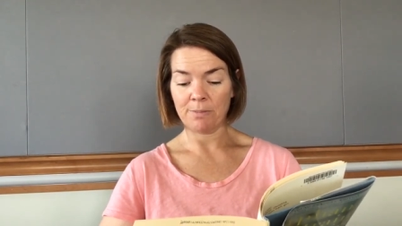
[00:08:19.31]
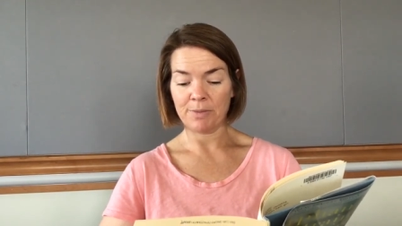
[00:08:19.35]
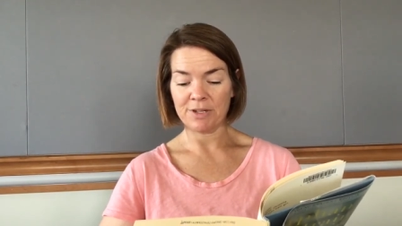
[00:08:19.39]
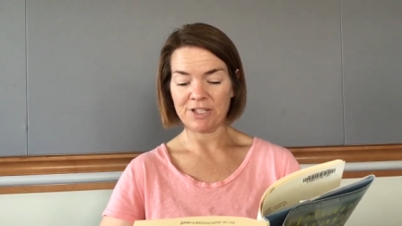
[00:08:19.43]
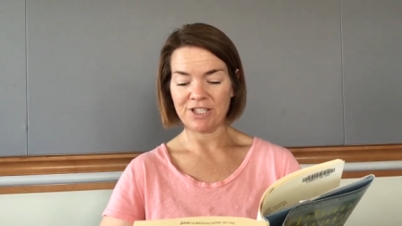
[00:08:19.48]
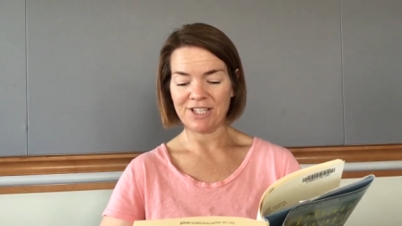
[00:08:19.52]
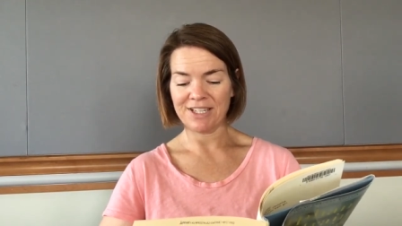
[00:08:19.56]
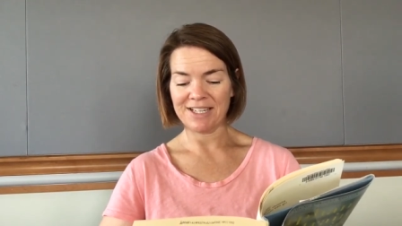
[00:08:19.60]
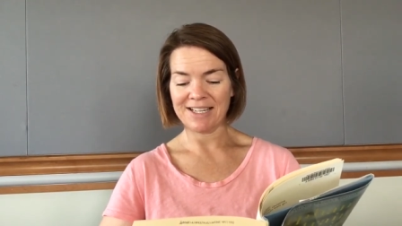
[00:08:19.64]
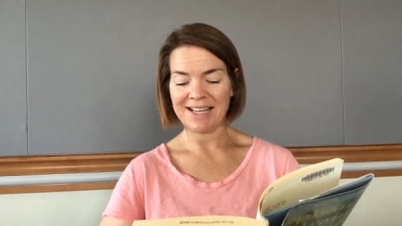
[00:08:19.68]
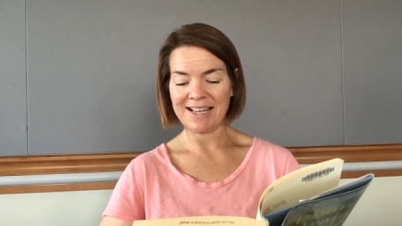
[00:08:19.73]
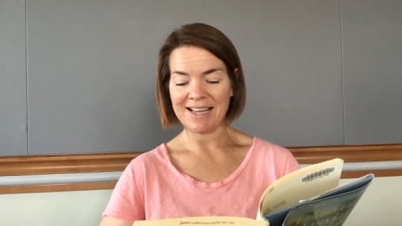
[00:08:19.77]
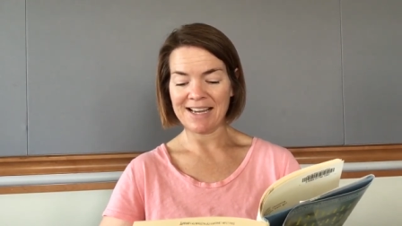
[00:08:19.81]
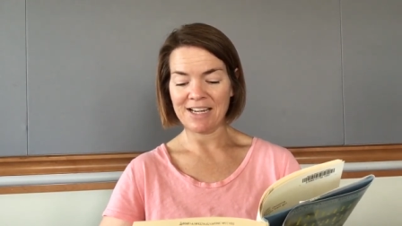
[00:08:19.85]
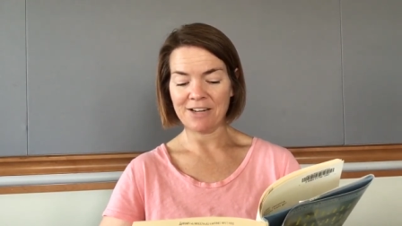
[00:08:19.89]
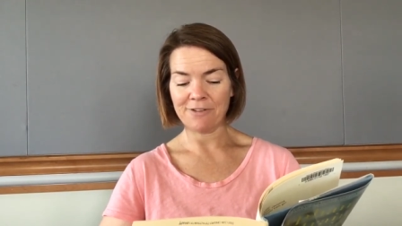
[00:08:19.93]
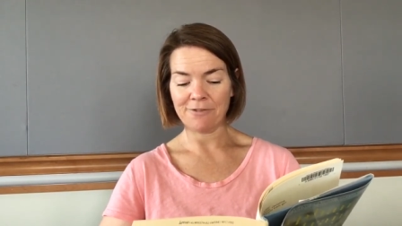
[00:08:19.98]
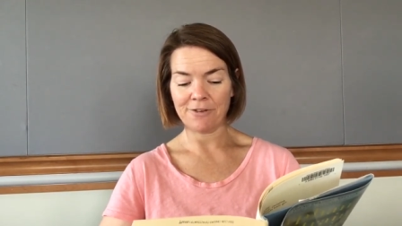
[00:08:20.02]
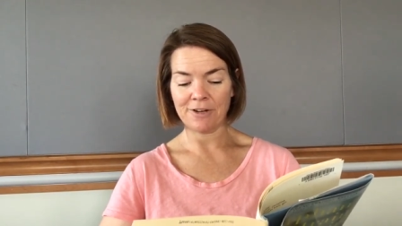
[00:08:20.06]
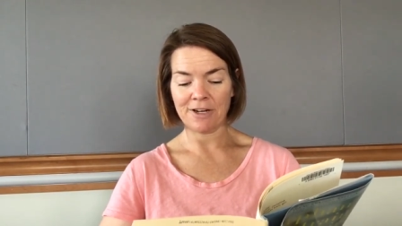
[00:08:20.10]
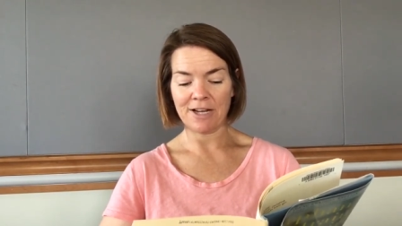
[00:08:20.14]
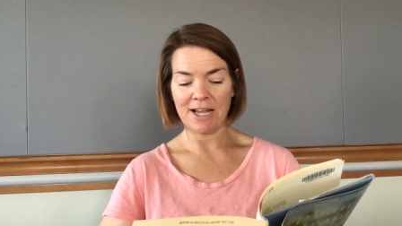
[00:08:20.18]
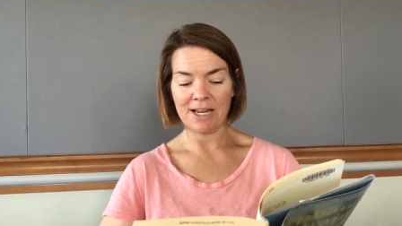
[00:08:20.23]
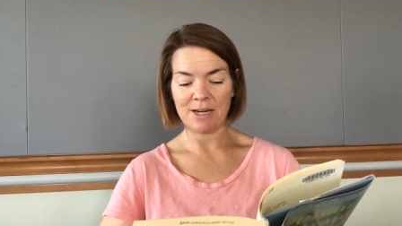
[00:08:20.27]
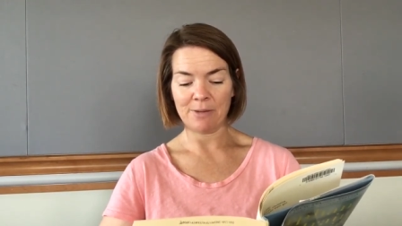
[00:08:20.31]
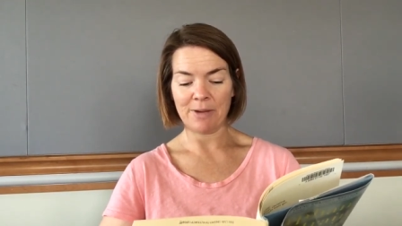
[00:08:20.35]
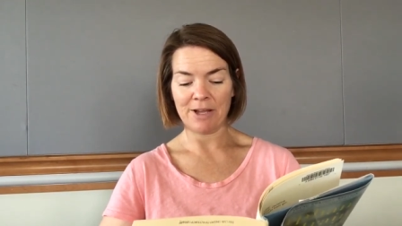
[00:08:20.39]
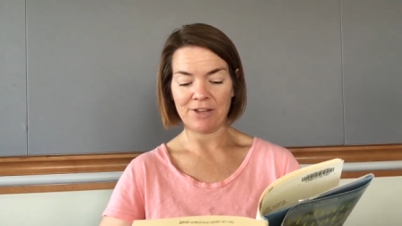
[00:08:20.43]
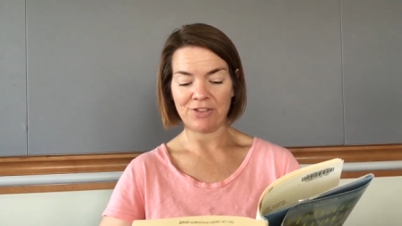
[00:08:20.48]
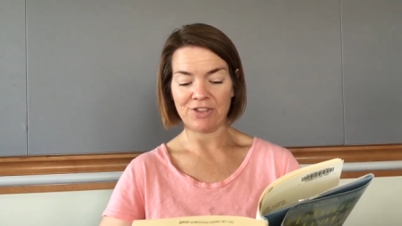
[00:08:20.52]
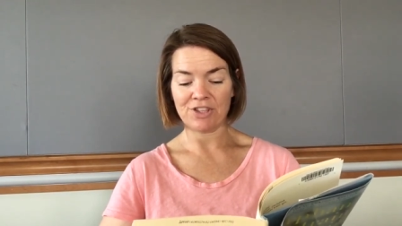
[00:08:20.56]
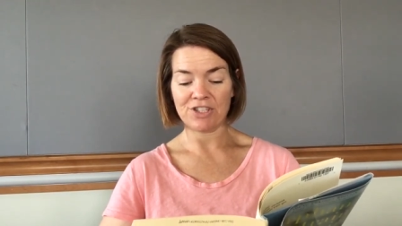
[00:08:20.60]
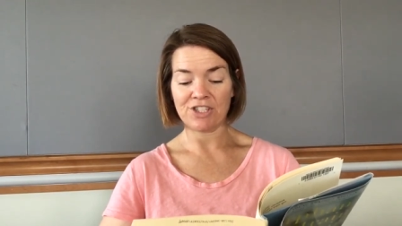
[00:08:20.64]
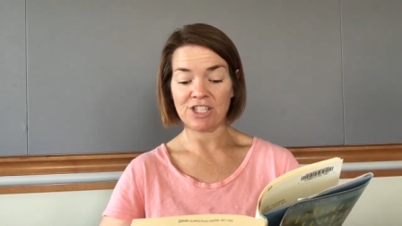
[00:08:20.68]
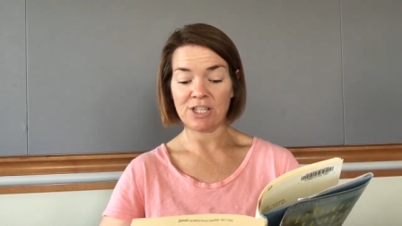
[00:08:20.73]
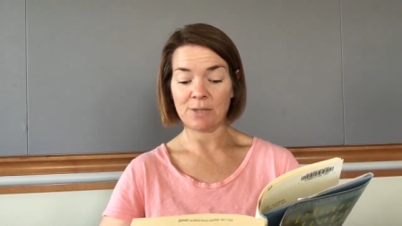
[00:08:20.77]
but she kind of forgot
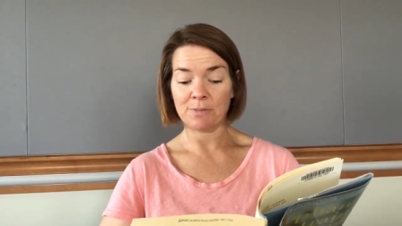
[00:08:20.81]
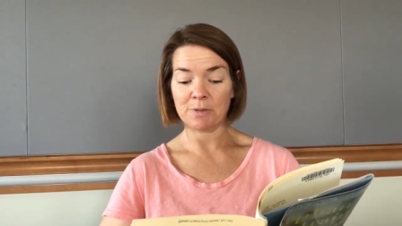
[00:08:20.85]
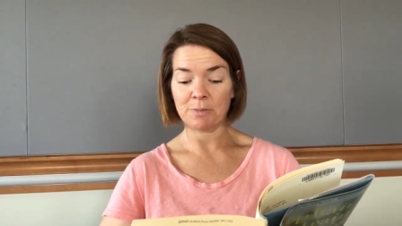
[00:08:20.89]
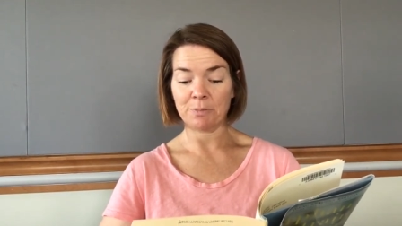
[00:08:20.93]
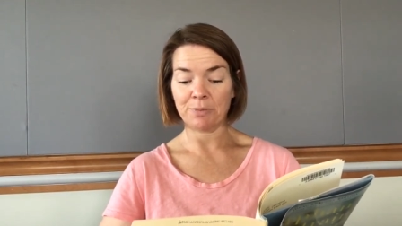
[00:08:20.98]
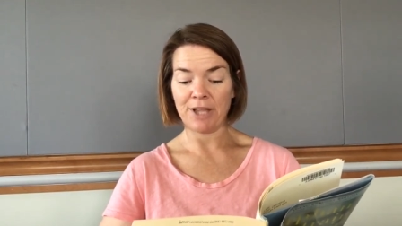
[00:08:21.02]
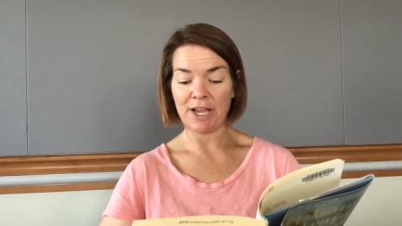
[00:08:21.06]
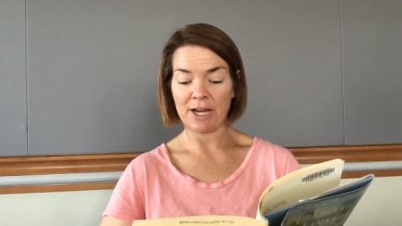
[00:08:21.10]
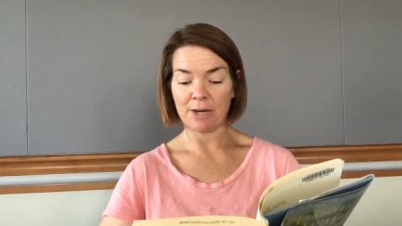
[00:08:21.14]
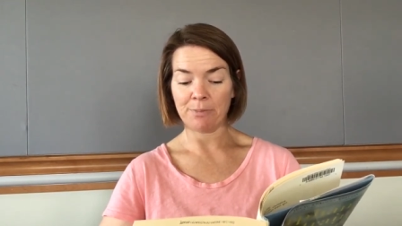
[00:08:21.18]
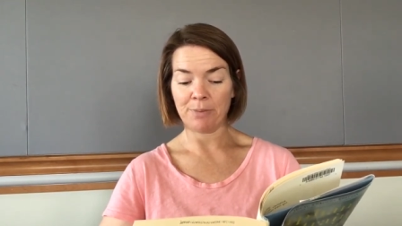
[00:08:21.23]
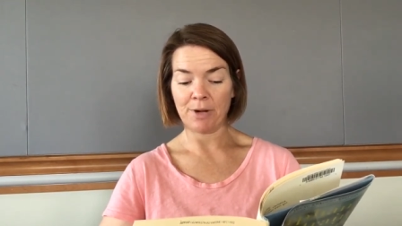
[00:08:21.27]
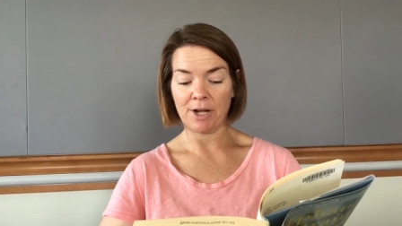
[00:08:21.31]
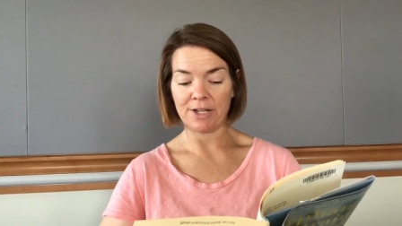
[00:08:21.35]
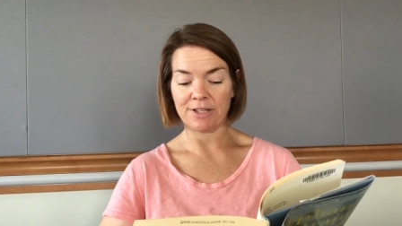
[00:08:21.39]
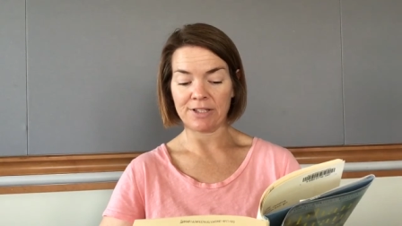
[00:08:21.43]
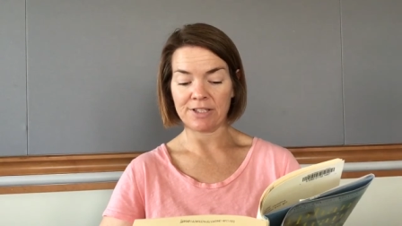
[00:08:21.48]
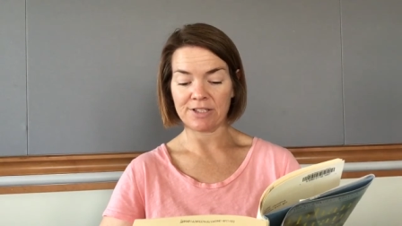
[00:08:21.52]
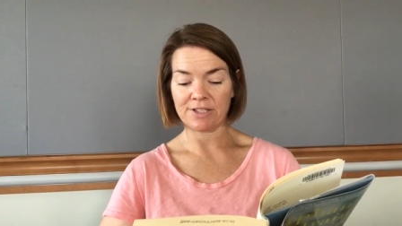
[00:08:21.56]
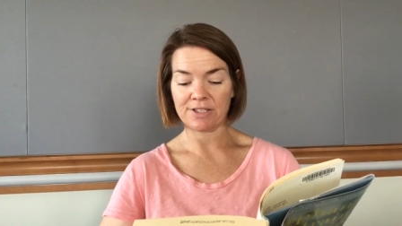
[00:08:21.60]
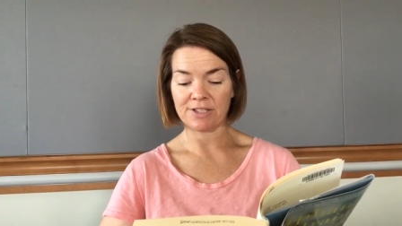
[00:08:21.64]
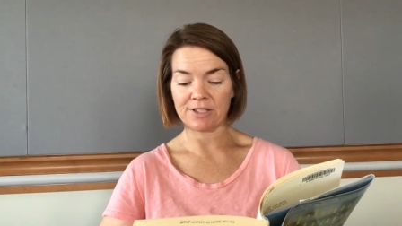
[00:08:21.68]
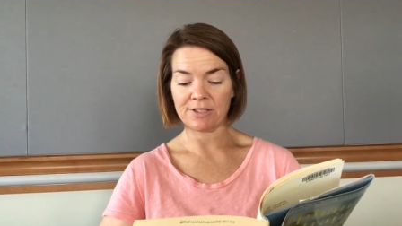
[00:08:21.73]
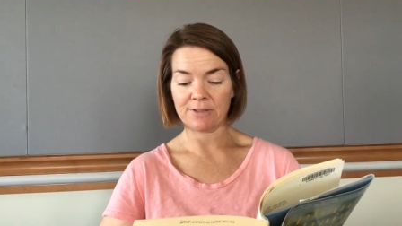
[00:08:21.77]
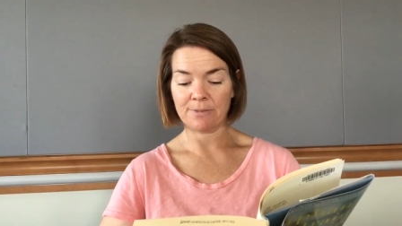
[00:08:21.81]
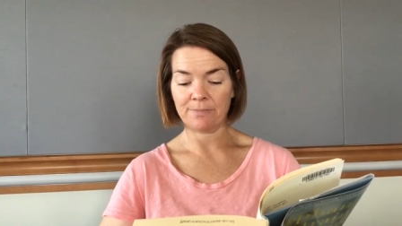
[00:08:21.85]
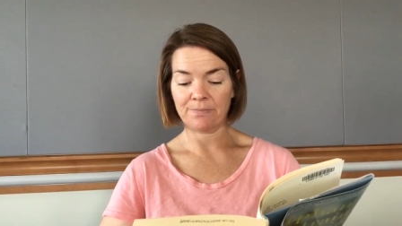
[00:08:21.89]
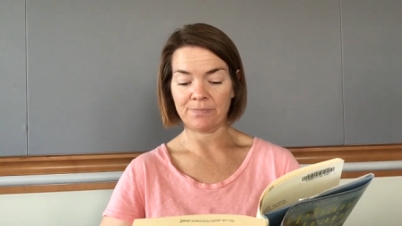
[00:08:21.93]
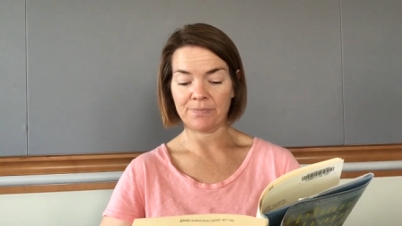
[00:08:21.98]
about the chipped black polish.